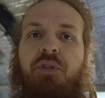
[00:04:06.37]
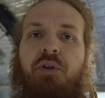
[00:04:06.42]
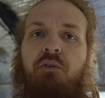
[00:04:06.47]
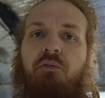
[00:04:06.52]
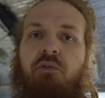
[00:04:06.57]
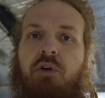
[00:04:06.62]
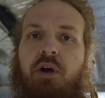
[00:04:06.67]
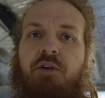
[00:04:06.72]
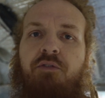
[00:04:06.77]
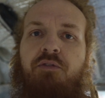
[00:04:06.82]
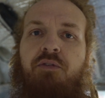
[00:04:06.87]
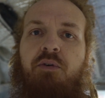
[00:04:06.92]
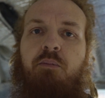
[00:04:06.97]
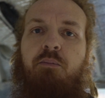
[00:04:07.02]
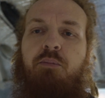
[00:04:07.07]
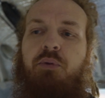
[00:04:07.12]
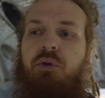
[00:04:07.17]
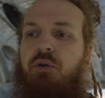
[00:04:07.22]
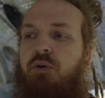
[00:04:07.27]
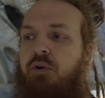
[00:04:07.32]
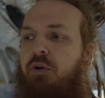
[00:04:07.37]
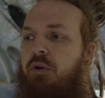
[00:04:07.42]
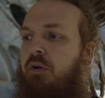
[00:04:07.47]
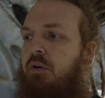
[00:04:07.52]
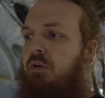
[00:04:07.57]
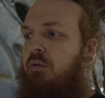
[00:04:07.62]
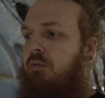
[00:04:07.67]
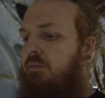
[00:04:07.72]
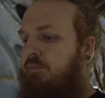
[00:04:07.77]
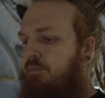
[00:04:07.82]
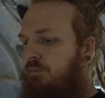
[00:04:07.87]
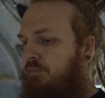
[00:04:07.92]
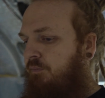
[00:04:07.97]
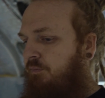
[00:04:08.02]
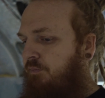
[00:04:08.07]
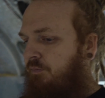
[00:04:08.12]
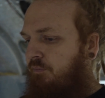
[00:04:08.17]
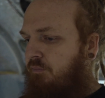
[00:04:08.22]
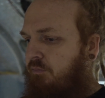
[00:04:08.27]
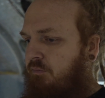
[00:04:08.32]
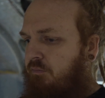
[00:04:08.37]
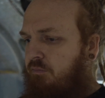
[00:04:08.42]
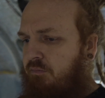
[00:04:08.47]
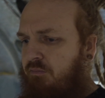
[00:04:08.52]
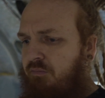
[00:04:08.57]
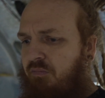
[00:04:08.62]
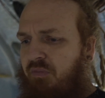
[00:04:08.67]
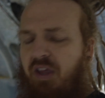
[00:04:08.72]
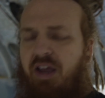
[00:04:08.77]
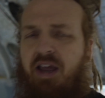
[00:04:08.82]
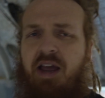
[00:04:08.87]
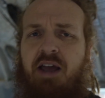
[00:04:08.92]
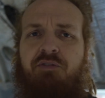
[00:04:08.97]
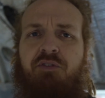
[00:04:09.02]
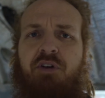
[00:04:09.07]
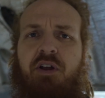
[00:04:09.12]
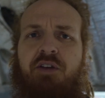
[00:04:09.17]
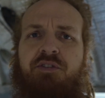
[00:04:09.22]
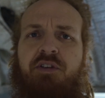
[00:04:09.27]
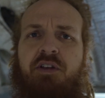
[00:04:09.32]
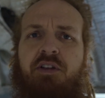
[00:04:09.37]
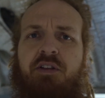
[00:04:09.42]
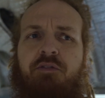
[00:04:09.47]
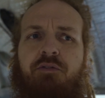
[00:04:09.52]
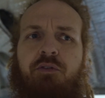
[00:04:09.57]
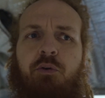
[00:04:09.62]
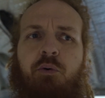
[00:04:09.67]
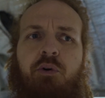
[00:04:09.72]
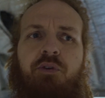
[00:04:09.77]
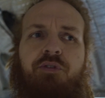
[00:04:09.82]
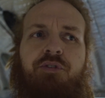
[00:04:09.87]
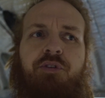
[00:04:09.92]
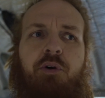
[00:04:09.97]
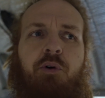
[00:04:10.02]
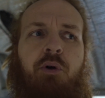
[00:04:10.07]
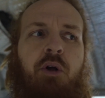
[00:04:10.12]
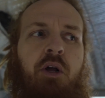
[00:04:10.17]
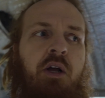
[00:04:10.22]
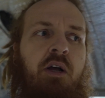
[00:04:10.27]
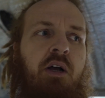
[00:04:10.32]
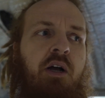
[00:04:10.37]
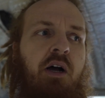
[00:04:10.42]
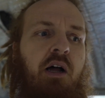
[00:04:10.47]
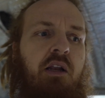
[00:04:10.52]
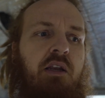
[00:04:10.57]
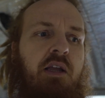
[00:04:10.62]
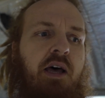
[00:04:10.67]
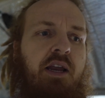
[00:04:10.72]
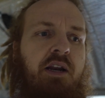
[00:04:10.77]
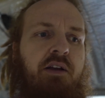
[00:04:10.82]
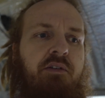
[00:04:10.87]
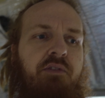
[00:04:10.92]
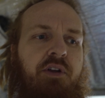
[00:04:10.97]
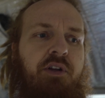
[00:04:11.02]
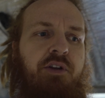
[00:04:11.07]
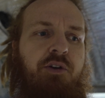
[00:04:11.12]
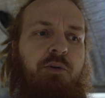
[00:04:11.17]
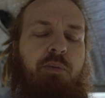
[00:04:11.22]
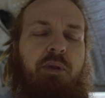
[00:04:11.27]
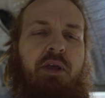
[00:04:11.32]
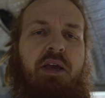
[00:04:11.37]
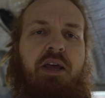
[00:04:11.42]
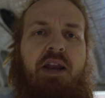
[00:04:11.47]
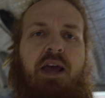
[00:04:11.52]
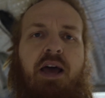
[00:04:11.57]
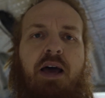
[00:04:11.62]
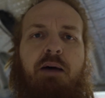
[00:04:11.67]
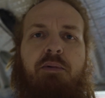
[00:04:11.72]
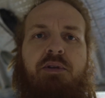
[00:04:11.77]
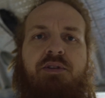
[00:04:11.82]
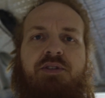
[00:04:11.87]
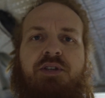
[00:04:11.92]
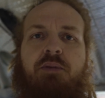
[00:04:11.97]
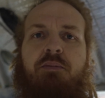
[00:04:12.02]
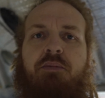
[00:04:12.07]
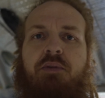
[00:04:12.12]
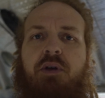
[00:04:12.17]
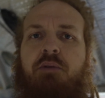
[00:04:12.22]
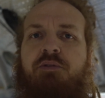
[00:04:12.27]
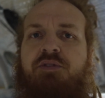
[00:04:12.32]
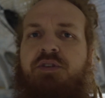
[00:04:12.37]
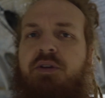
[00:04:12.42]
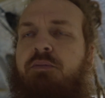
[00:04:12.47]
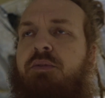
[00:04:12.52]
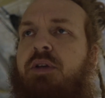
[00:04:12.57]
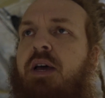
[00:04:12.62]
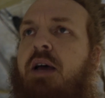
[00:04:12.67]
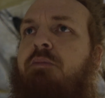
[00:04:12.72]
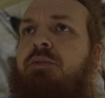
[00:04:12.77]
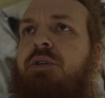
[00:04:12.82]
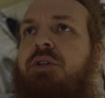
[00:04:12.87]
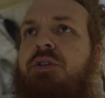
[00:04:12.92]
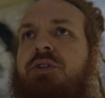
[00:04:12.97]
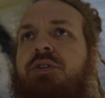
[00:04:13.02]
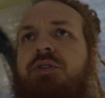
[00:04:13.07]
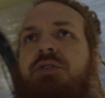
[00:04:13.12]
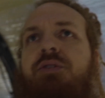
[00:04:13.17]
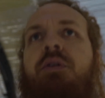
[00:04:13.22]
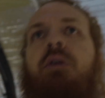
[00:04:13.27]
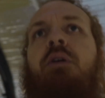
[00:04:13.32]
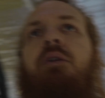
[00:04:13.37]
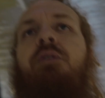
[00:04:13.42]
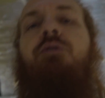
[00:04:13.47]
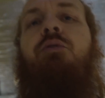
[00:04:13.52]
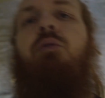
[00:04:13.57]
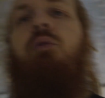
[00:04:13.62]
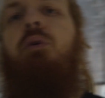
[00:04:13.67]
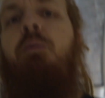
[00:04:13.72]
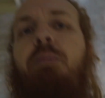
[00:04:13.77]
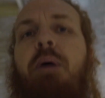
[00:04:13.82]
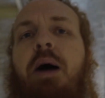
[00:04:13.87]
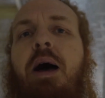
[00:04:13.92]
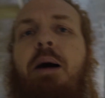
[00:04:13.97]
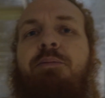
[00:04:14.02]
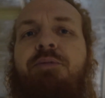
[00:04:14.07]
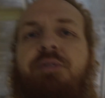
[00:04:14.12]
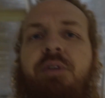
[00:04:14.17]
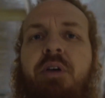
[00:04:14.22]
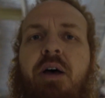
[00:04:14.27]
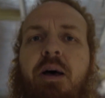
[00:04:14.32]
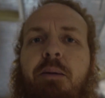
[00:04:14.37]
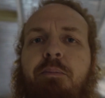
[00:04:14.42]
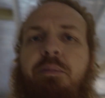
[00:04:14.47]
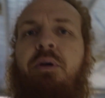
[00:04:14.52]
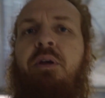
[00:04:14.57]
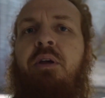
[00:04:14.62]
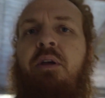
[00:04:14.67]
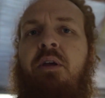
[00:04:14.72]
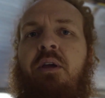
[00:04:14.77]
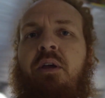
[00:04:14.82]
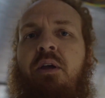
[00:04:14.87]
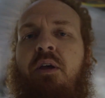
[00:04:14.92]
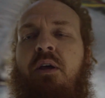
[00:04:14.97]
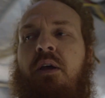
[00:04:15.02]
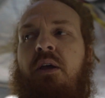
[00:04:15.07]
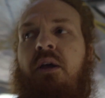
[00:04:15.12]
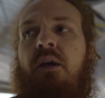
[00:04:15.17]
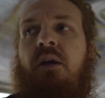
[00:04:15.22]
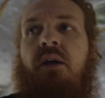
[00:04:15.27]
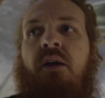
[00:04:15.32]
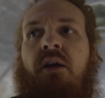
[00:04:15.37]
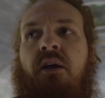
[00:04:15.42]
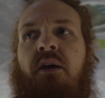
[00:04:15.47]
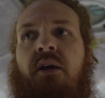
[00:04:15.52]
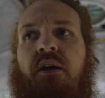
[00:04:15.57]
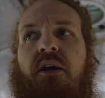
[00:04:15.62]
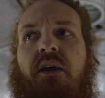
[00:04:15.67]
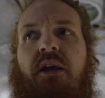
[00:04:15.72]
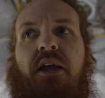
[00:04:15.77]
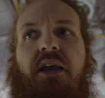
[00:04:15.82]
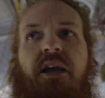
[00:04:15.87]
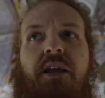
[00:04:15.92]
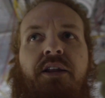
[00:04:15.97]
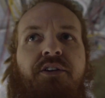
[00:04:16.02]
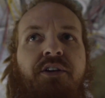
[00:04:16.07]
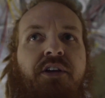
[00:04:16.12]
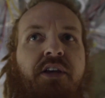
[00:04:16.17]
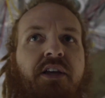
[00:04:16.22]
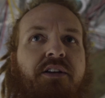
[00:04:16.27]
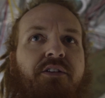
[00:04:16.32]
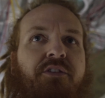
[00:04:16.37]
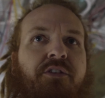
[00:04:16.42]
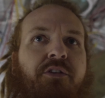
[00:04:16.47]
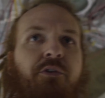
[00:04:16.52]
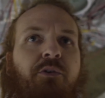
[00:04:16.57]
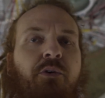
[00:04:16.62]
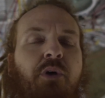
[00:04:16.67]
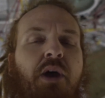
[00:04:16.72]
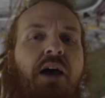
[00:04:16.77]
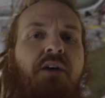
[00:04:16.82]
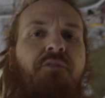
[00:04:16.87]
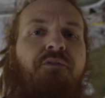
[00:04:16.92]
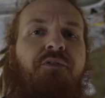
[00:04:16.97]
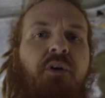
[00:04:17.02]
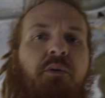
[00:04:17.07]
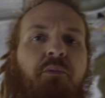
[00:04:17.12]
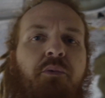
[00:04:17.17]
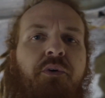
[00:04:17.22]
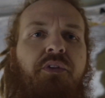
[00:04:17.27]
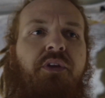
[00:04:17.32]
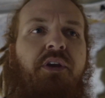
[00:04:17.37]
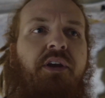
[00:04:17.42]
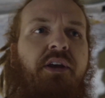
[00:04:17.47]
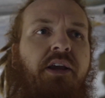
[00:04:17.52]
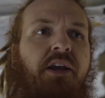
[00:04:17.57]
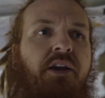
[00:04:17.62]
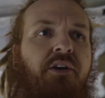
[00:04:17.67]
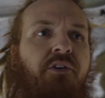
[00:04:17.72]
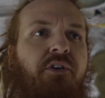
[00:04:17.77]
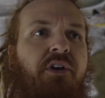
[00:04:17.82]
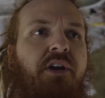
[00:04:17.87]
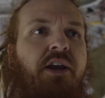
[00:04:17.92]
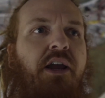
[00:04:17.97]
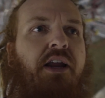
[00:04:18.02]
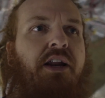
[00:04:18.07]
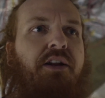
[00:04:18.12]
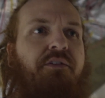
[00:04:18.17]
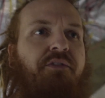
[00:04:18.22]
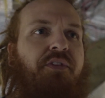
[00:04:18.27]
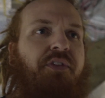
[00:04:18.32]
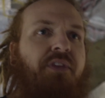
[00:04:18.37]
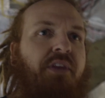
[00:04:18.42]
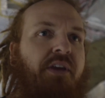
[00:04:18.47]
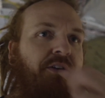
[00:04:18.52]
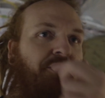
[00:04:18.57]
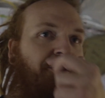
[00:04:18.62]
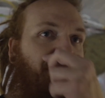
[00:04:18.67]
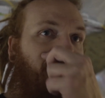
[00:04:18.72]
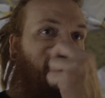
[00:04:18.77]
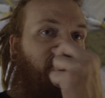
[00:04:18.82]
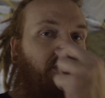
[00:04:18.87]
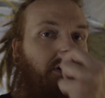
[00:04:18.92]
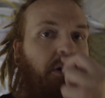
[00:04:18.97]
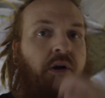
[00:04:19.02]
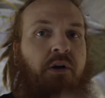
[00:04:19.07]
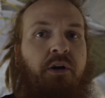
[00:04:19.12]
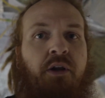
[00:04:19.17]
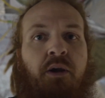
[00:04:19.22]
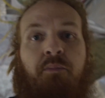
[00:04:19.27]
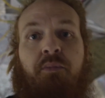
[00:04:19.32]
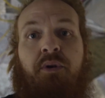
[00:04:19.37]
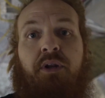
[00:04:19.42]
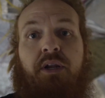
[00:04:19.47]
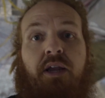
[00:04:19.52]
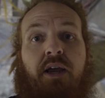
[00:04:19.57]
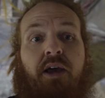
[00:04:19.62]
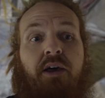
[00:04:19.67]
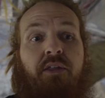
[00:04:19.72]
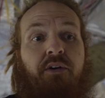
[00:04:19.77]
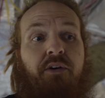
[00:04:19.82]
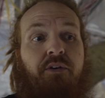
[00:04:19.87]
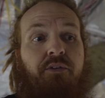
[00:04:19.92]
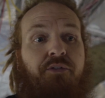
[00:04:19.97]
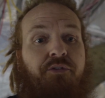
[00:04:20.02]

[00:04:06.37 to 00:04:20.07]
a rough pewter after I seen the floor. So a lot of it you plan out, but sometimes it just sort of pops up, and you get to have fun with it and get creative, and things just start coming together.